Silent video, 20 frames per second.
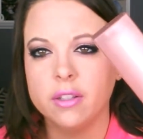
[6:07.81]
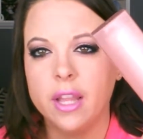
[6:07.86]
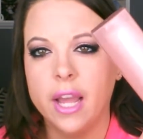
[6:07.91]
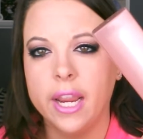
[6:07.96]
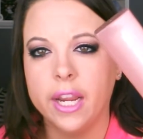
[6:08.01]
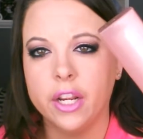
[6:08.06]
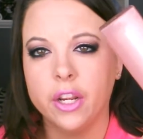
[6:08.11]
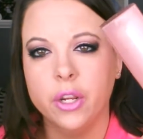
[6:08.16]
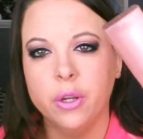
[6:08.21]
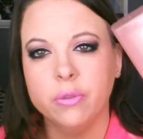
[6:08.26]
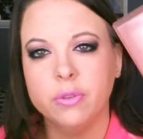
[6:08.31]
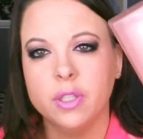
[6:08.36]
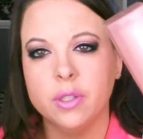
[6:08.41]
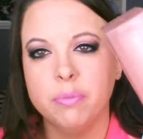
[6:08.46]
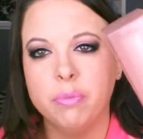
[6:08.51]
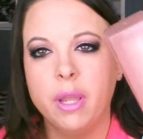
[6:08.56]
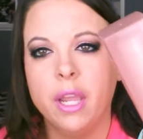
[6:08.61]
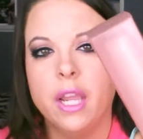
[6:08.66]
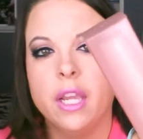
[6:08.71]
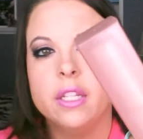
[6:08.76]
like nudes
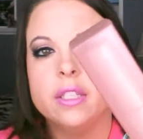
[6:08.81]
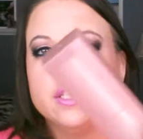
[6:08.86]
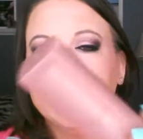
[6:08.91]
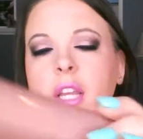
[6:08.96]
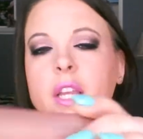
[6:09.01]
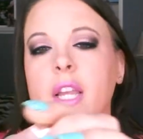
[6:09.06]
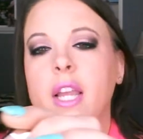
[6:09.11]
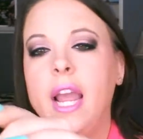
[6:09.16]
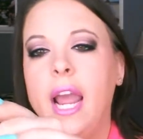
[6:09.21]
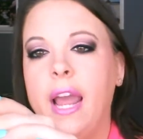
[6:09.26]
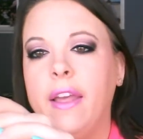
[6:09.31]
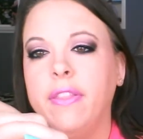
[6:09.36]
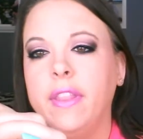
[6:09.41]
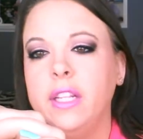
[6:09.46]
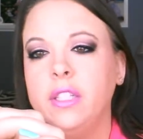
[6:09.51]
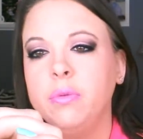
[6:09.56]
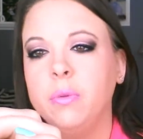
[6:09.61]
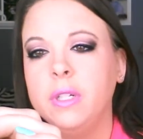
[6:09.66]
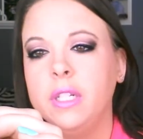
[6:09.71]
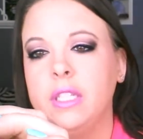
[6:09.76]
and pinks, and
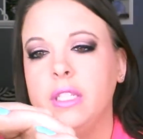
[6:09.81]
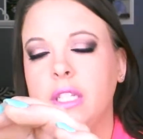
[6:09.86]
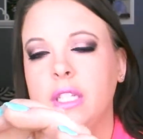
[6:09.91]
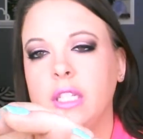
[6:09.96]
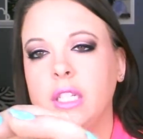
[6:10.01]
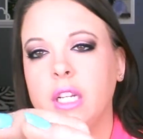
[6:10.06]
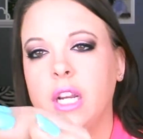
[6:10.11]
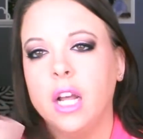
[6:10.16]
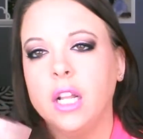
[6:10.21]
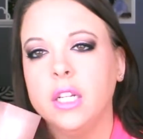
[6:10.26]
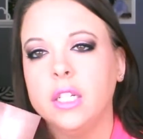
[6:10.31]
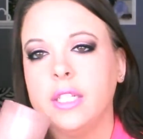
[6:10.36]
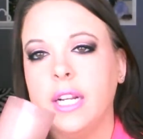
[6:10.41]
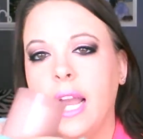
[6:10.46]
this one is in the color